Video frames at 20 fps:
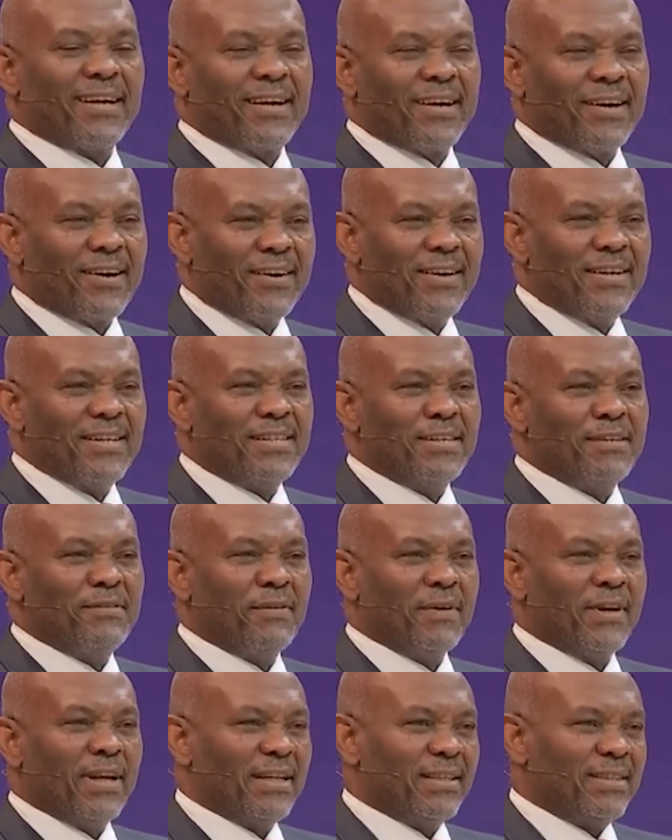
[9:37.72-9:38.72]
currency
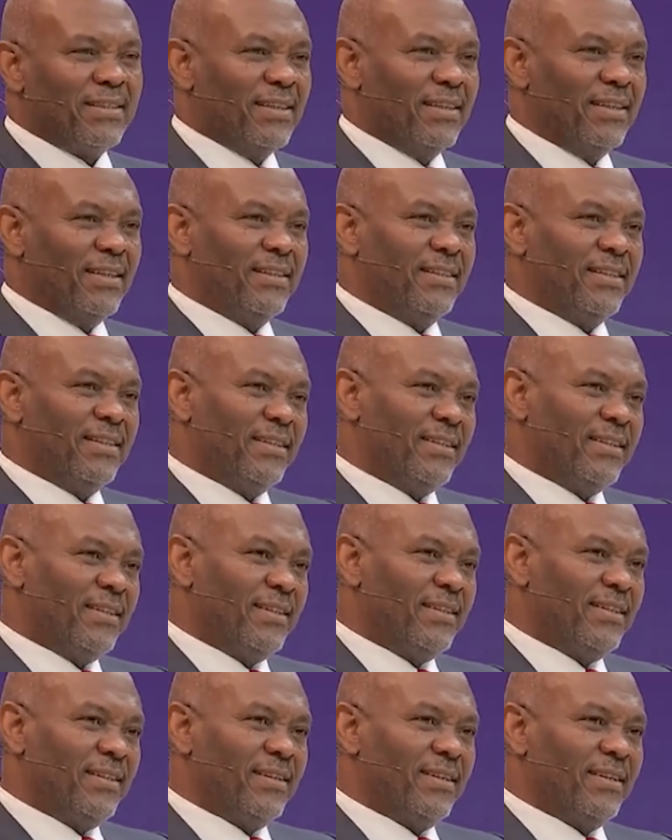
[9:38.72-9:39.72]

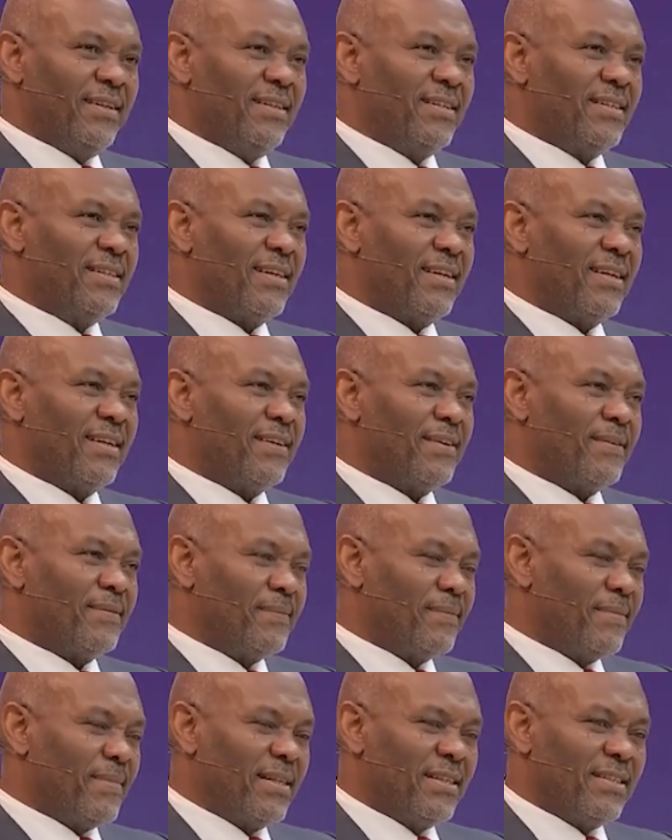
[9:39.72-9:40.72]
volatility is
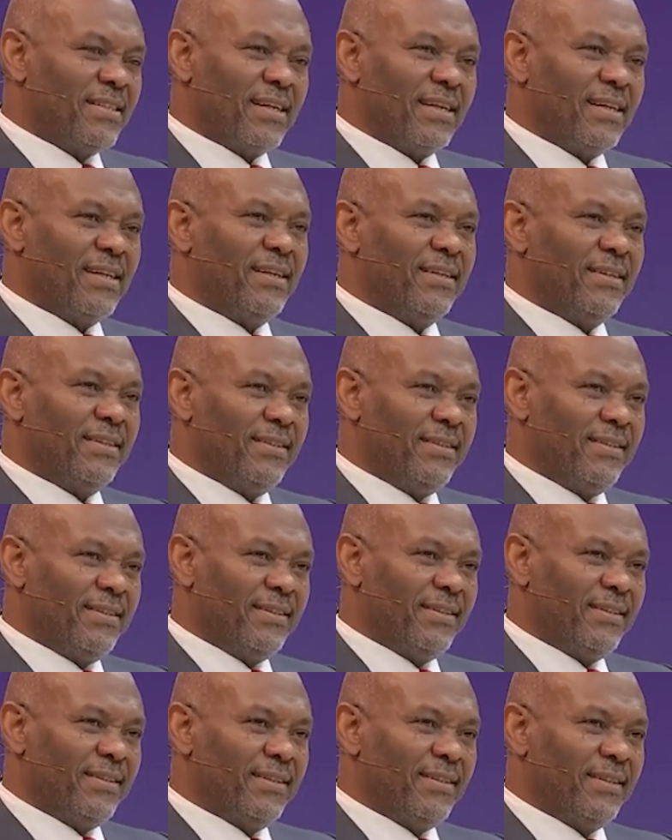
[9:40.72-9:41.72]
a challenge
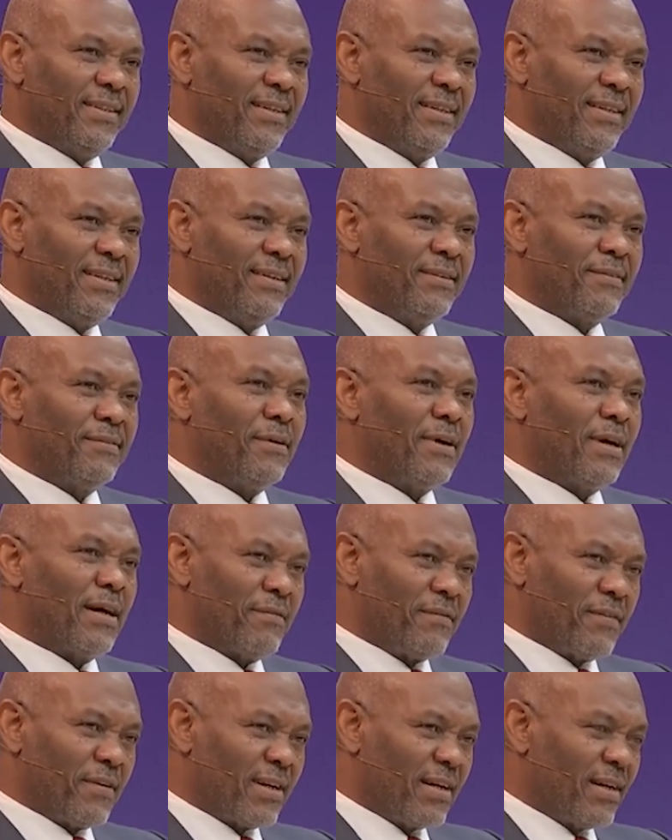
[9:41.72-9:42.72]
for
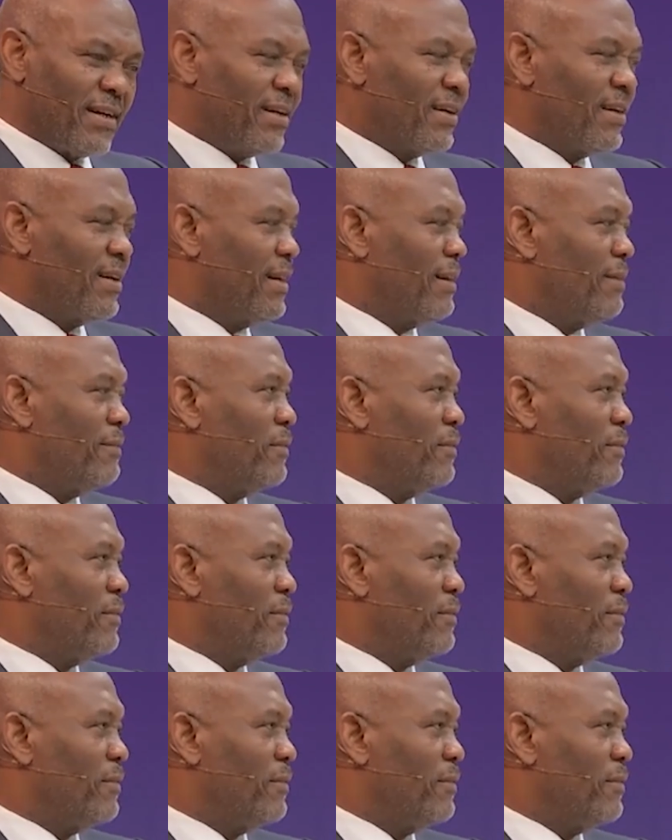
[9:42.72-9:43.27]
Africa and